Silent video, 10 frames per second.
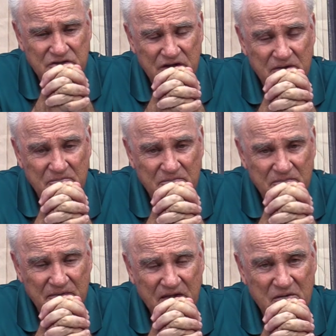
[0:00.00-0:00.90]
name.
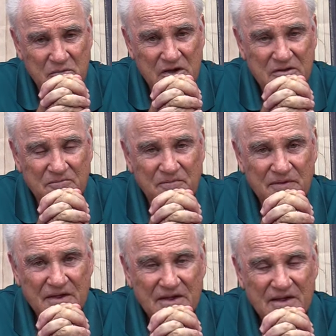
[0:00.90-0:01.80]
Amen.
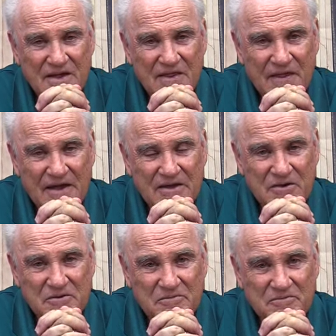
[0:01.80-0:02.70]
Thank
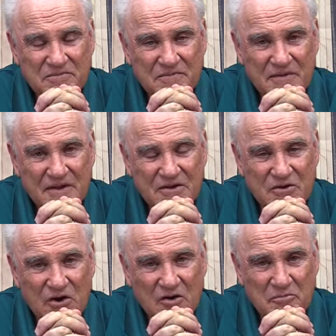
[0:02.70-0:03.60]
you, and
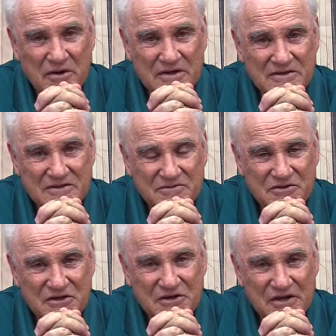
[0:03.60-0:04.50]
God bless.
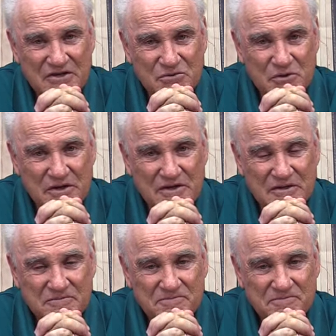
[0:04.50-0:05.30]
See you next week.